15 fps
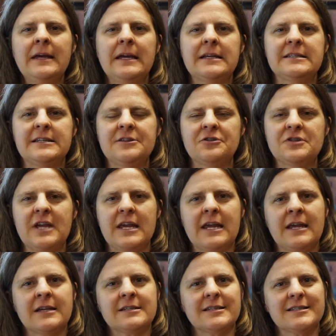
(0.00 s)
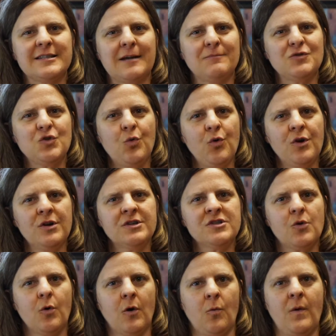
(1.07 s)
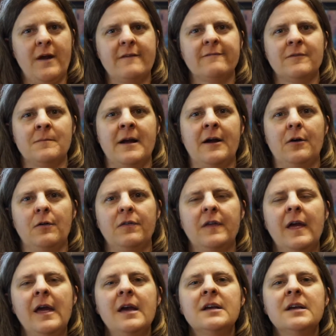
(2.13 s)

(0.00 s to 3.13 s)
is either taking us a step towards or away from health.